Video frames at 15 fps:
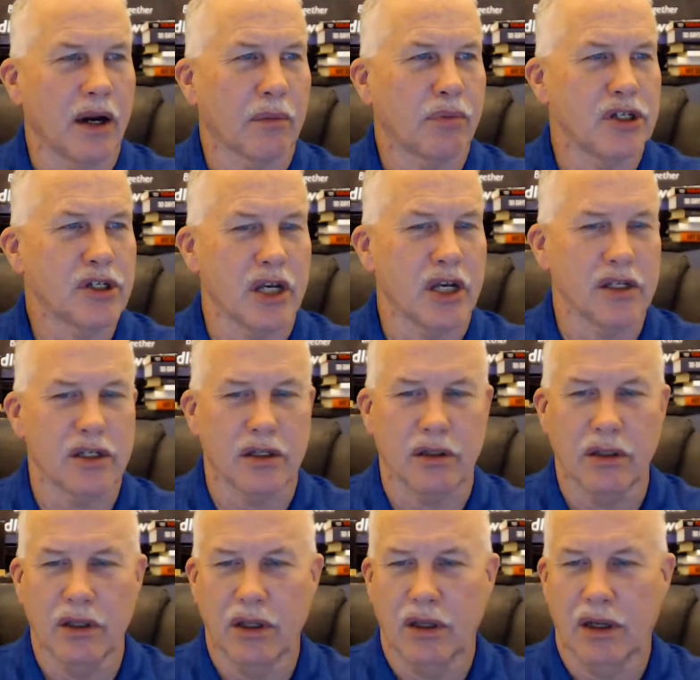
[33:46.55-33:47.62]
Appreciate you.
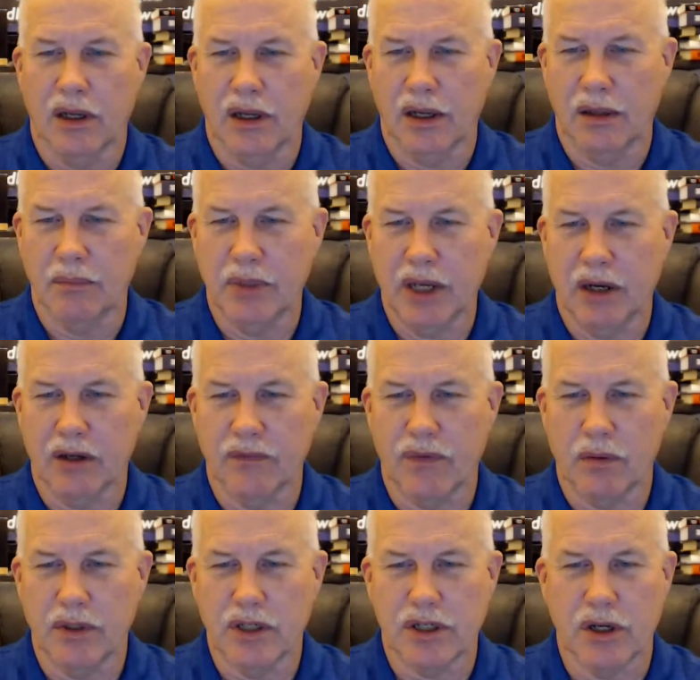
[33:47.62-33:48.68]
Be looking
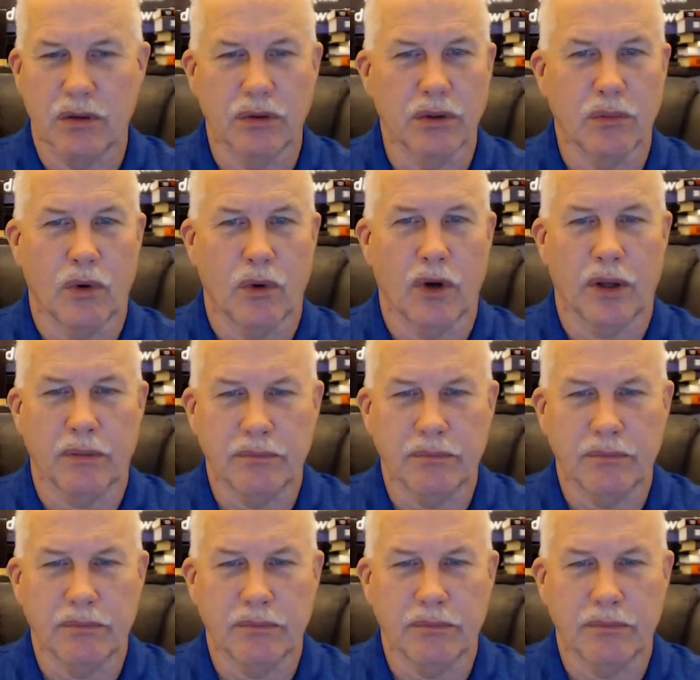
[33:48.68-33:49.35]
forward to your show in the morning.